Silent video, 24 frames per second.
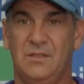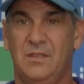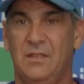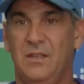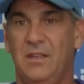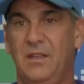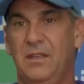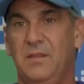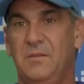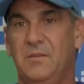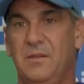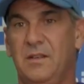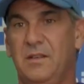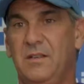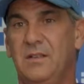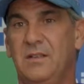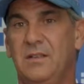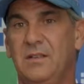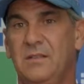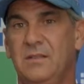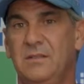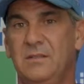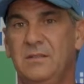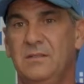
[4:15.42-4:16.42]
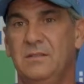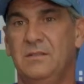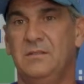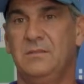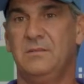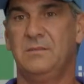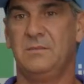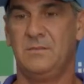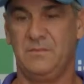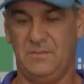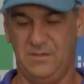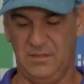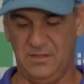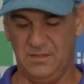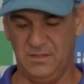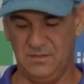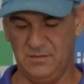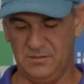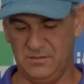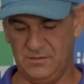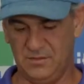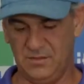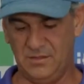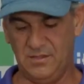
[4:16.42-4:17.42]
hey, why not? You
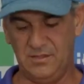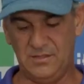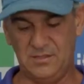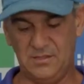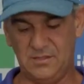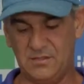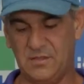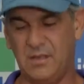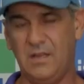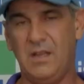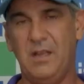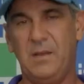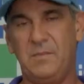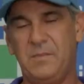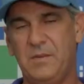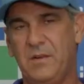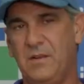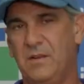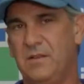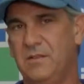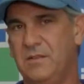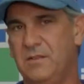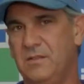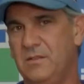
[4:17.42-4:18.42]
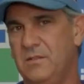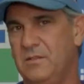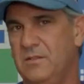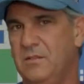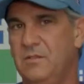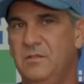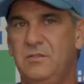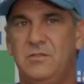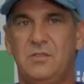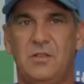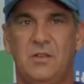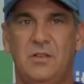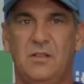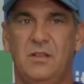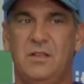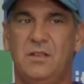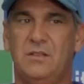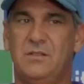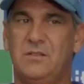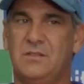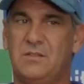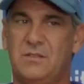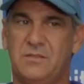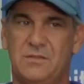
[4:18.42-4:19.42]
know, so this is going to happen on new
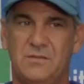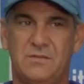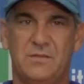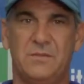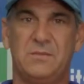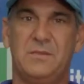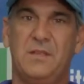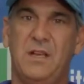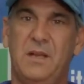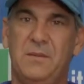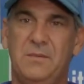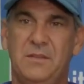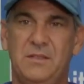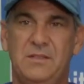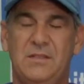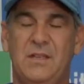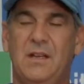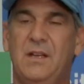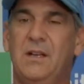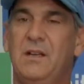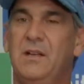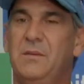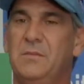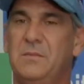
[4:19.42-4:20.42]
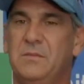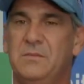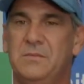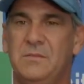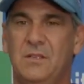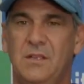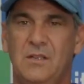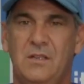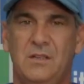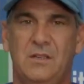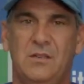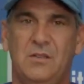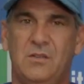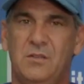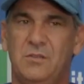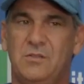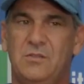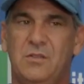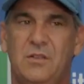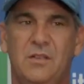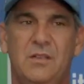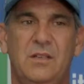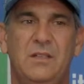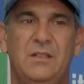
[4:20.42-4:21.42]
toilets from time to time.
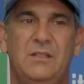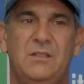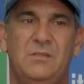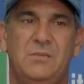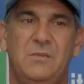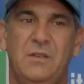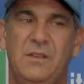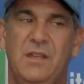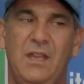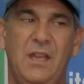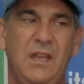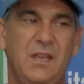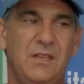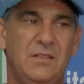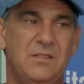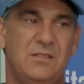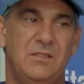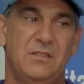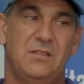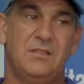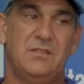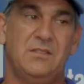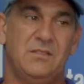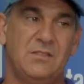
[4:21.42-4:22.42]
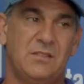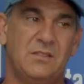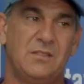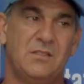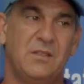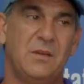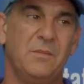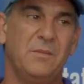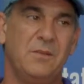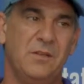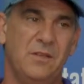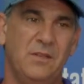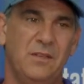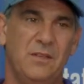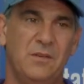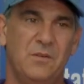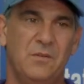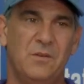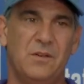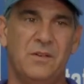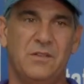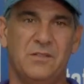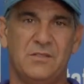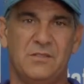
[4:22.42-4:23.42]
Old toilets, with age, this is just something that
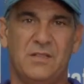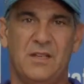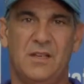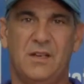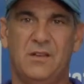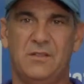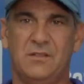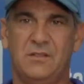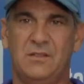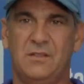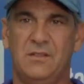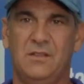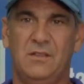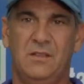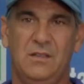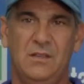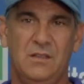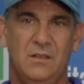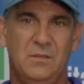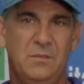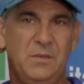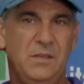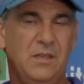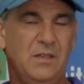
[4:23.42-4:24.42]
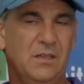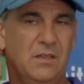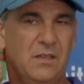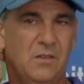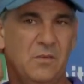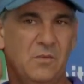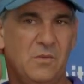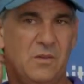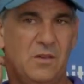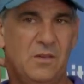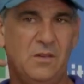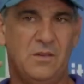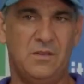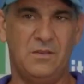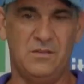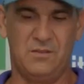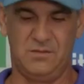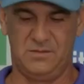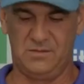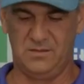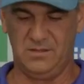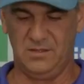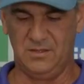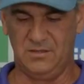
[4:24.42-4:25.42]
wears out, being in the
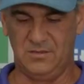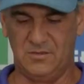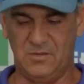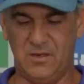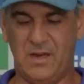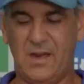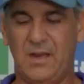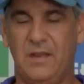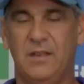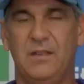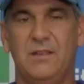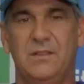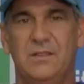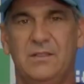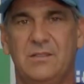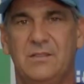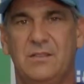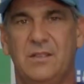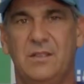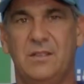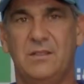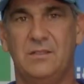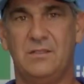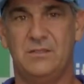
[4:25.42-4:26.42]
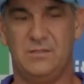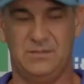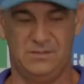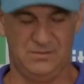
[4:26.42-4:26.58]
water and cracking and such